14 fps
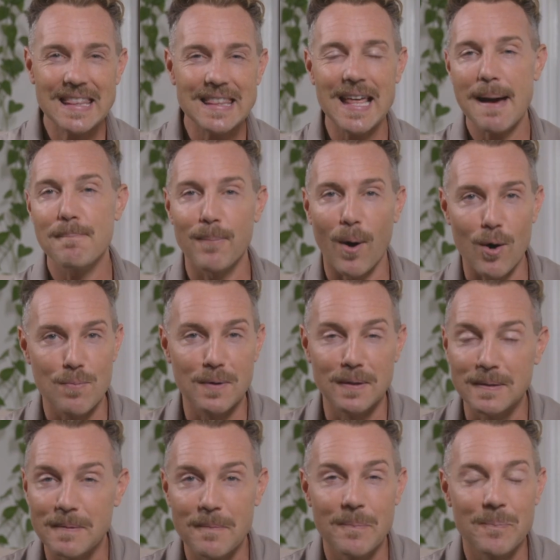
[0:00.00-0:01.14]
in that moment,
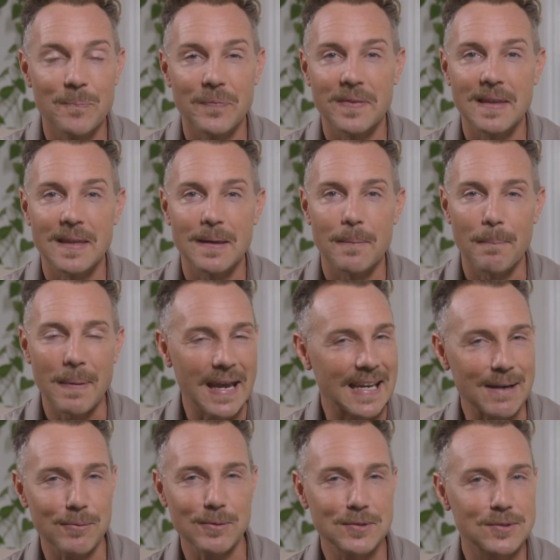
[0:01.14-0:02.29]
man,
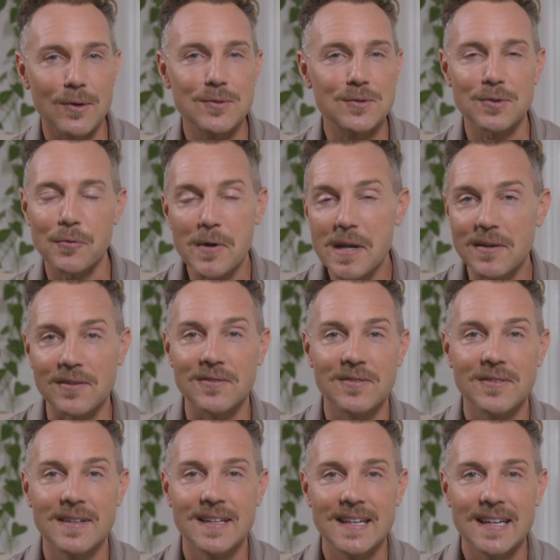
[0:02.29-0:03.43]
it was so surreal.
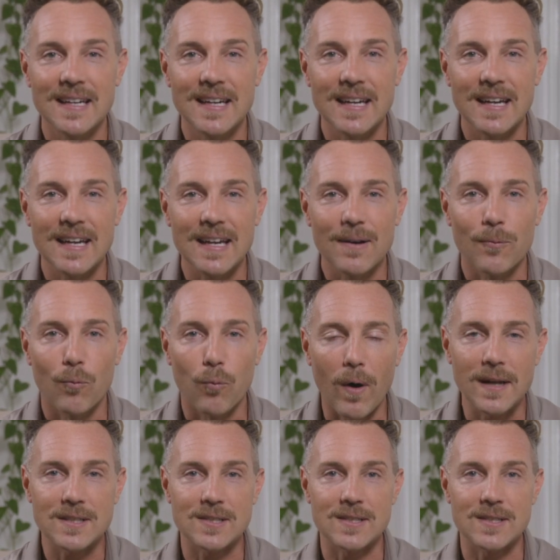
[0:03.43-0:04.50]
Once